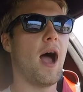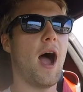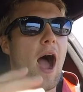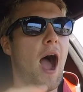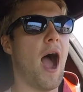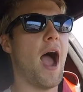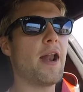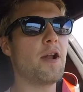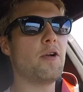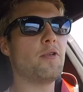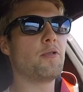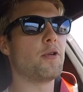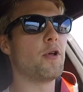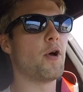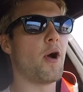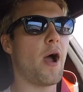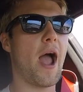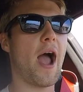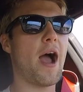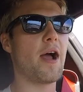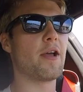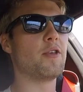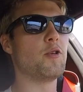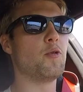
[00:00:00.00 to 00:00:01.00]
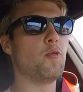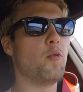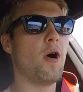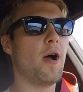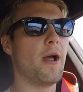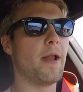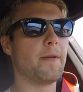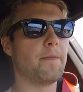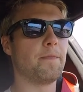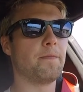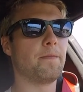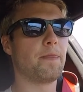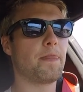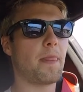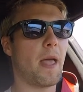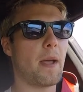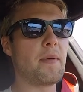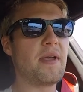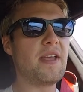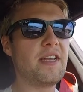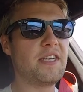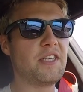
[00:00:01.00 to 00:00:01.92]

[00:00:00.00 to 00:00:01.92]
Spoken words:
I don't know how you want, I mean,